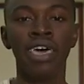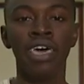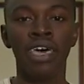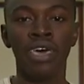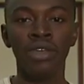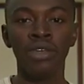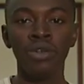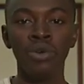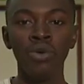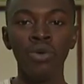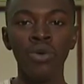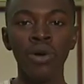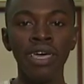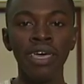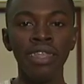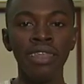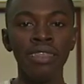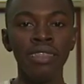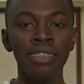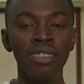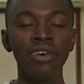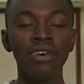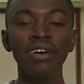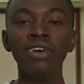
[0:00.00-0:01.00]
And
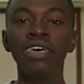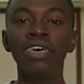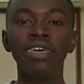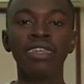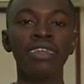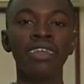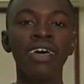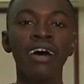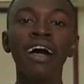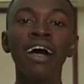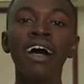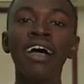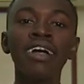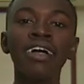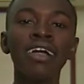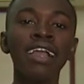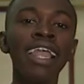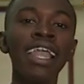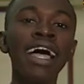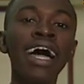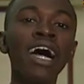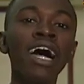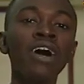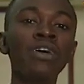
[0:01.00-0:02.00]
when the dark
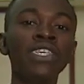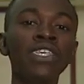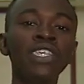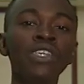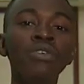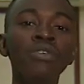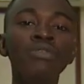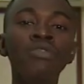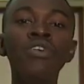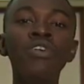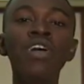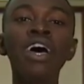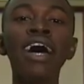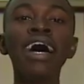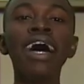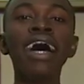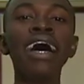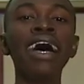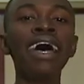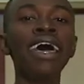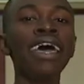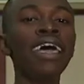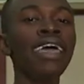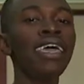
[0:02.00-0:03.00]
clouds
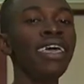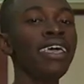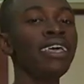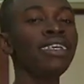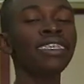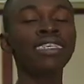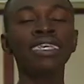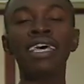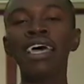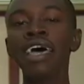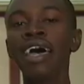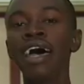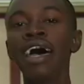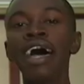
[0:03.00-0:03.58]
arise,